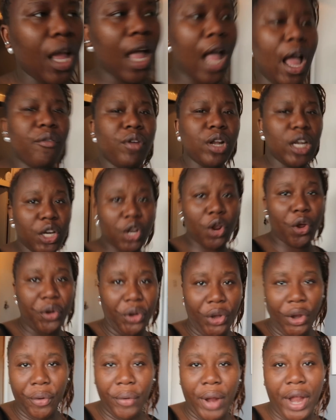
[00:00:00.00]
I really don't
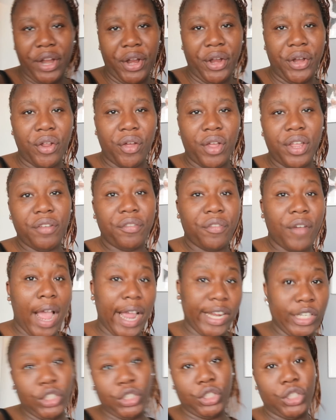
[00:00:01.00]
know. I don't know if
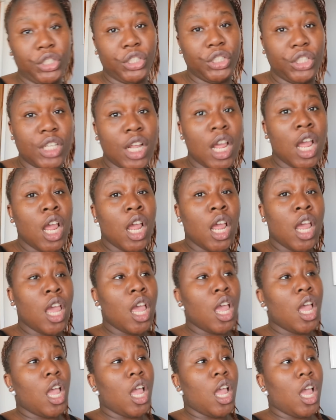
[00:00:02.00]
I should
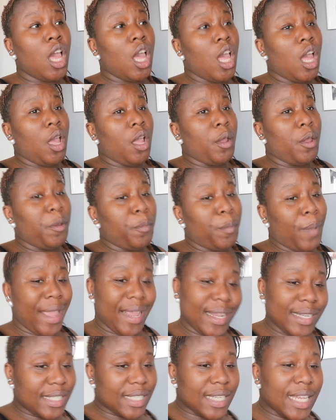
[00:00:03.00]

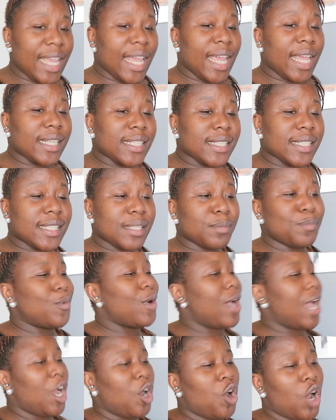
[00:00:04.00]
paint it.
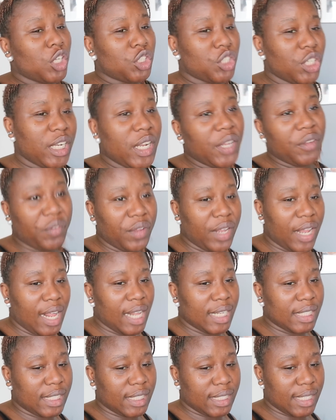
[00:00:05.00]
But I should leave it
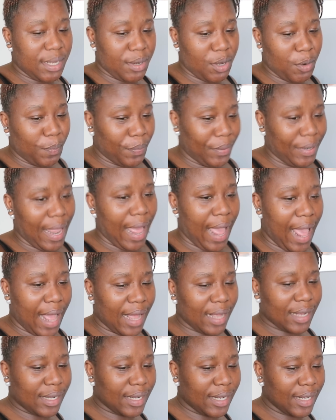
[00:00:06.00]
as the
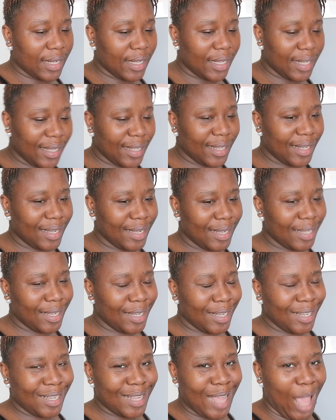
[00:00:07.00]
black.
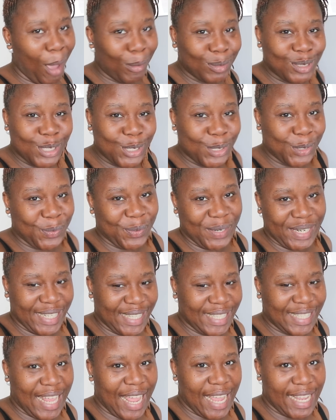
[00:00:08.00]
I'm just super
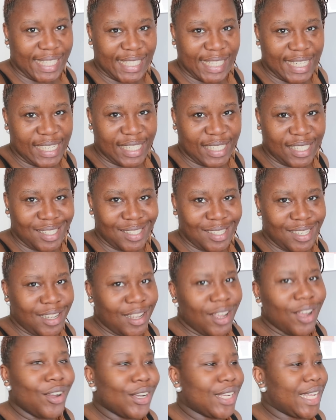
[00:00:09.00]
excited.
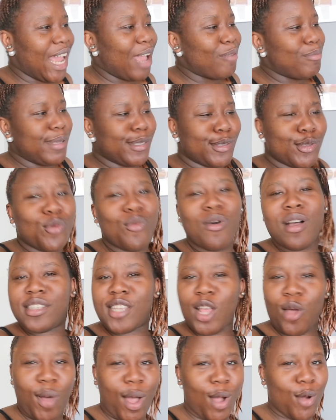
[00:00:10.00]
Okay, Abbey, so
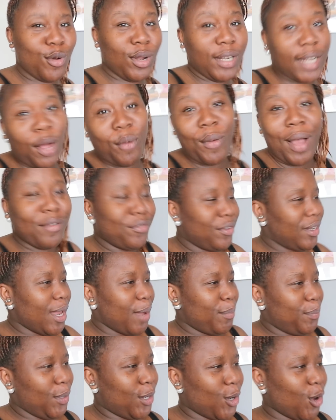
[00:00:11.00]
what's our own? Now, why have you
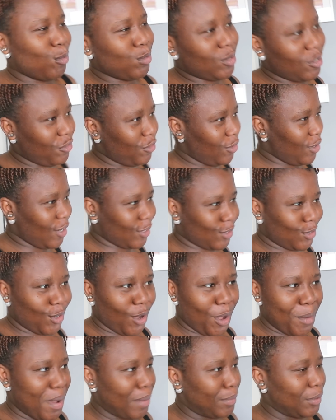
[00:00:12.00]
not pick up the vlog to
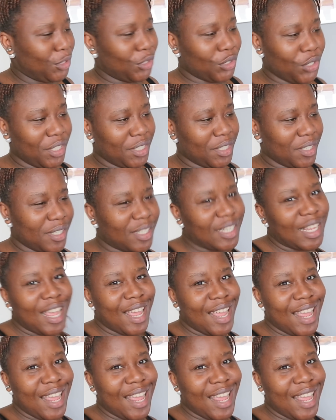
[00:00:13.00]
come and be showing us?